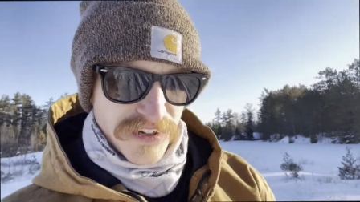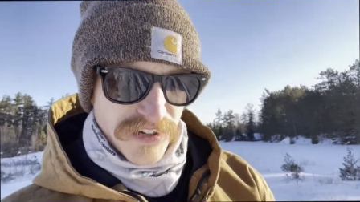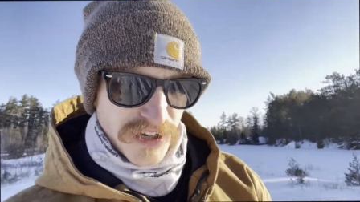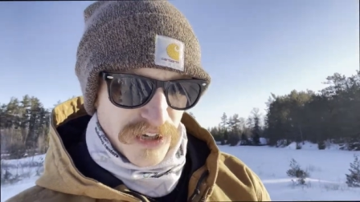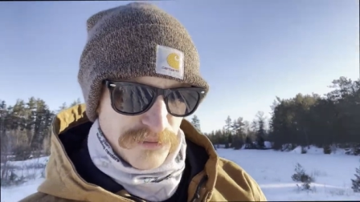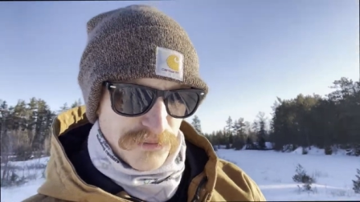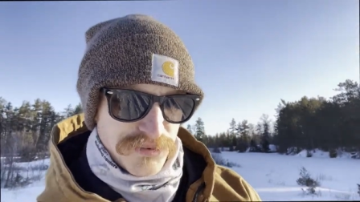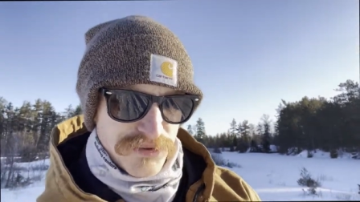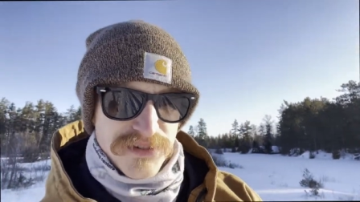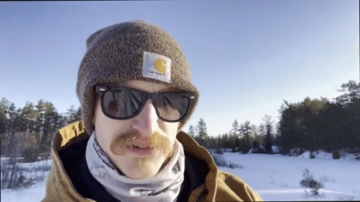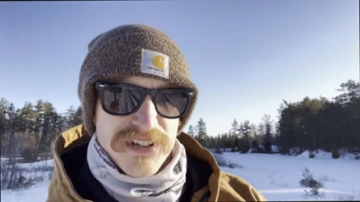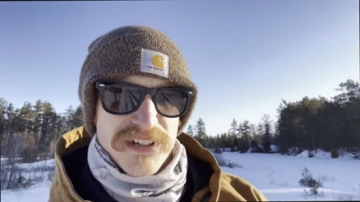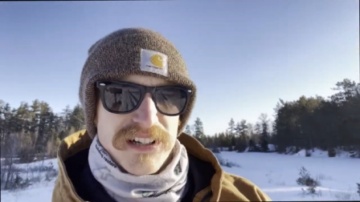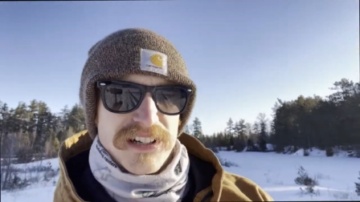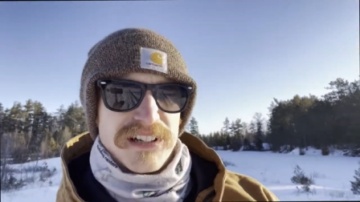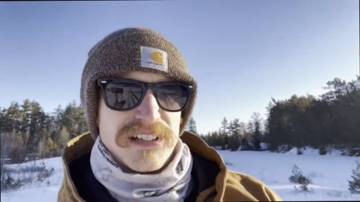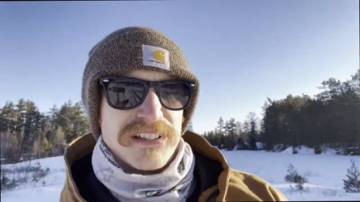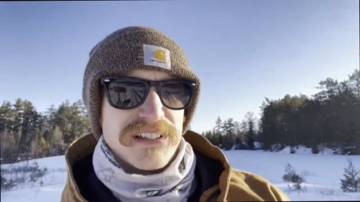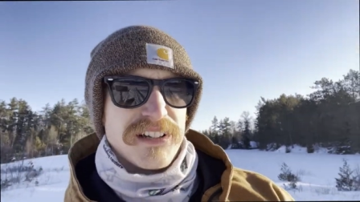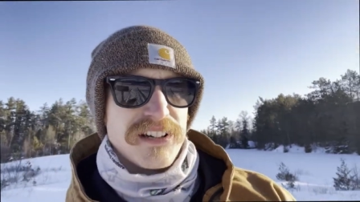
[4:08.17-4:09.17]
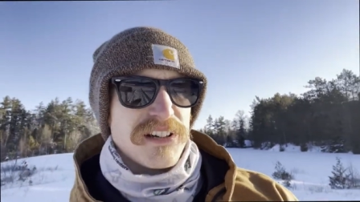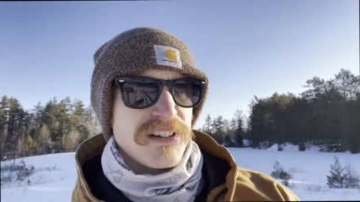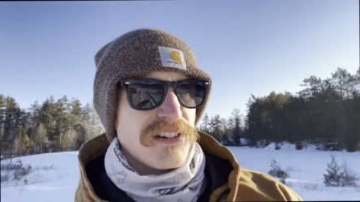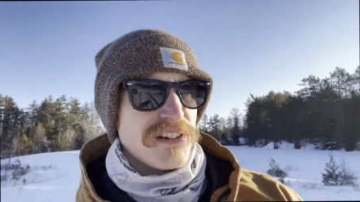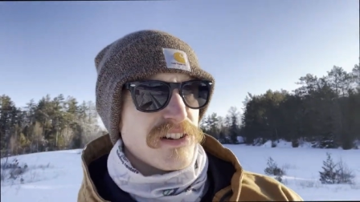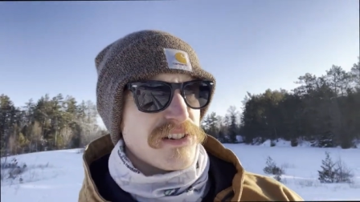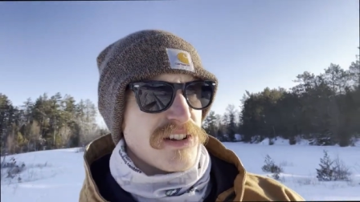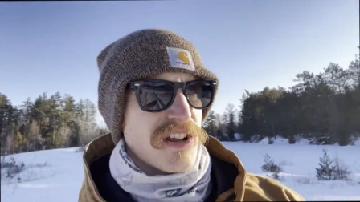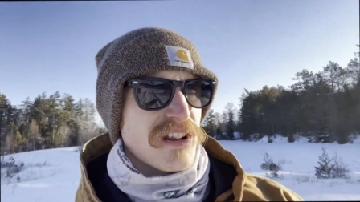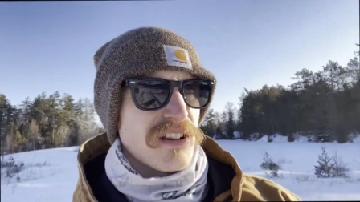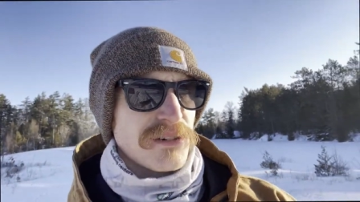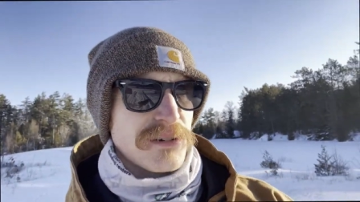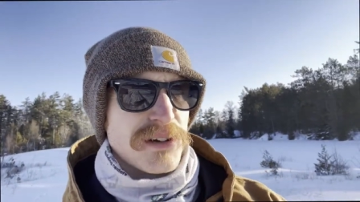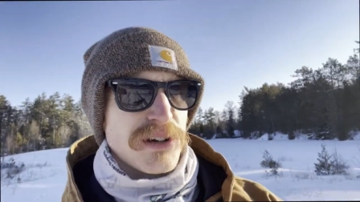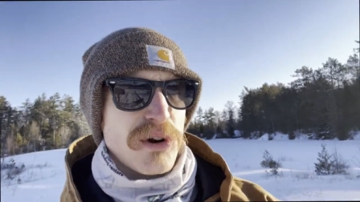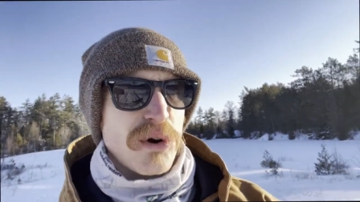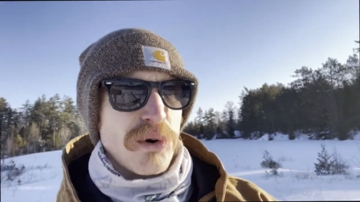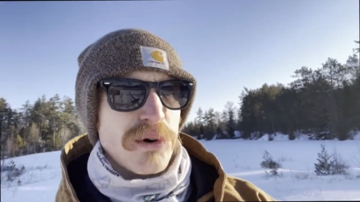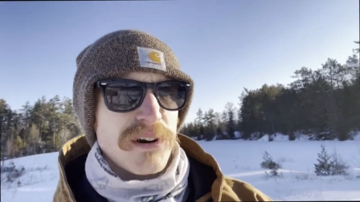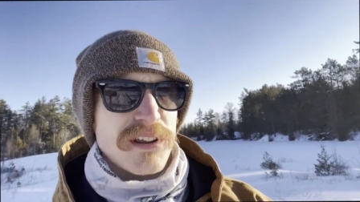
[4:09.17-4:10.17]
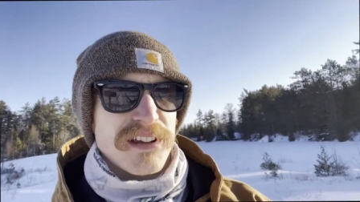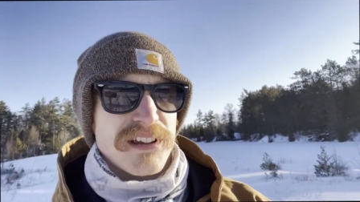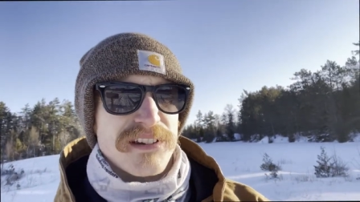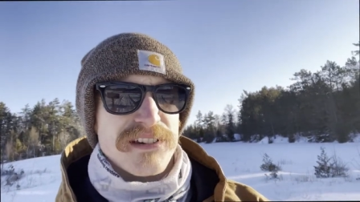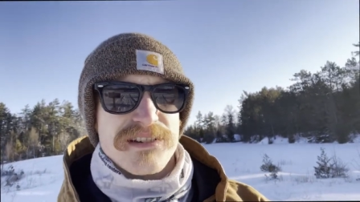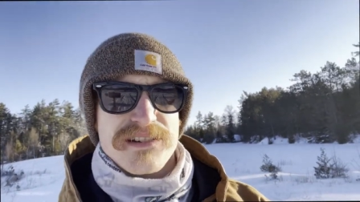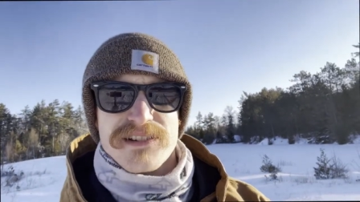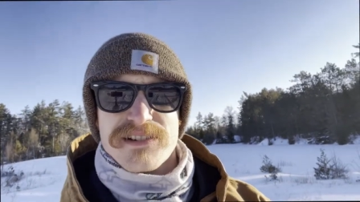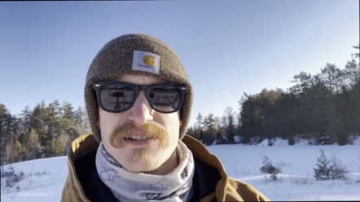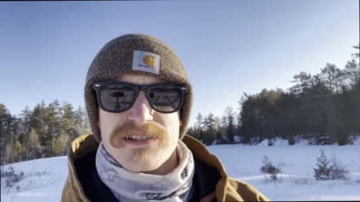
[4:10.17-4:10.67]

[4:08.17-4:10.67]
helps, uh, he does all our recordings and